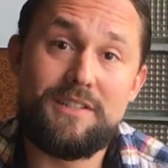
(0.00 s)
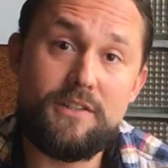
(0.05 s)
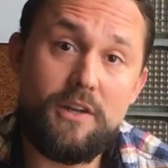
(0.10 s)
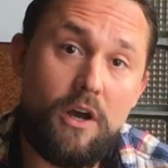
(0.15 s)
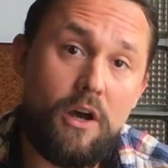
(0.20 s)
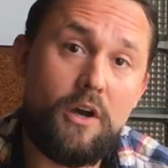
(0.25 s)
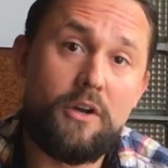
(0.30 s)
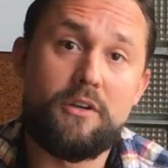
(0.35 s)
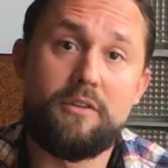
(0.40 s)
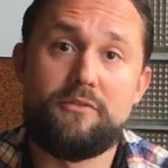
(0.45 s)

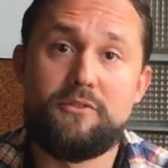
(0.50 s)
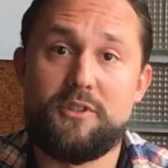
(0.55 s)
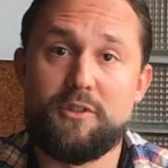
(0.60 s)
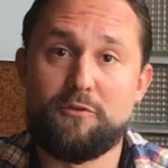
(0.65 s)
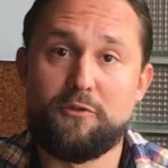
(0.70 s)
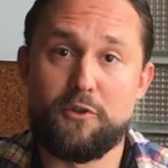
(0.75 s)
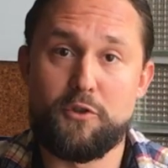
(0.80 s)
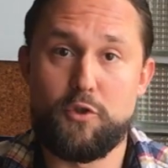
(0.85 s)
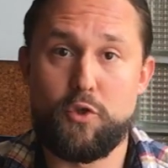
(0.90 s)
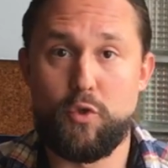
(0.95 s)
ton of
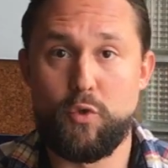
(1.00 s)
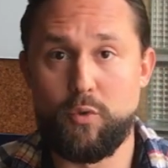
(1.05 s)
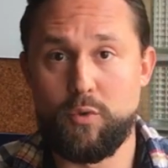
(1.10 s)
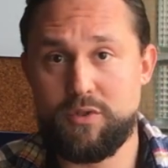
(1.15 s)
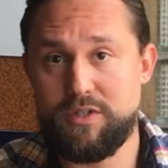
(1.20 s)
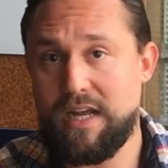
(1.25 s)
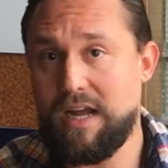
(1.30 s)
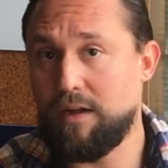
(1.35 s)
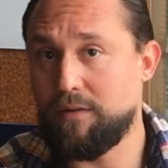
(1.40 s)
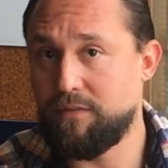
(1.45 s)
different
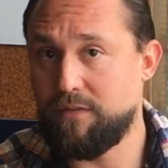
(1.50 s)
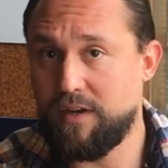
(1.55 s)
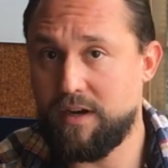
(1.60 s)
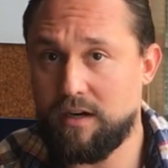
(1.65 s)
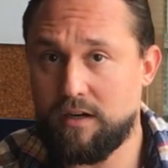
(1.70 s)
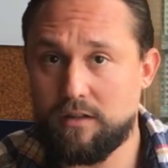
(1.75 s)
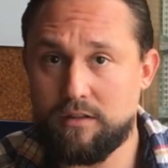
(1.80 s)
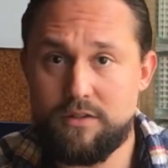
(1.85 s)
tools out there.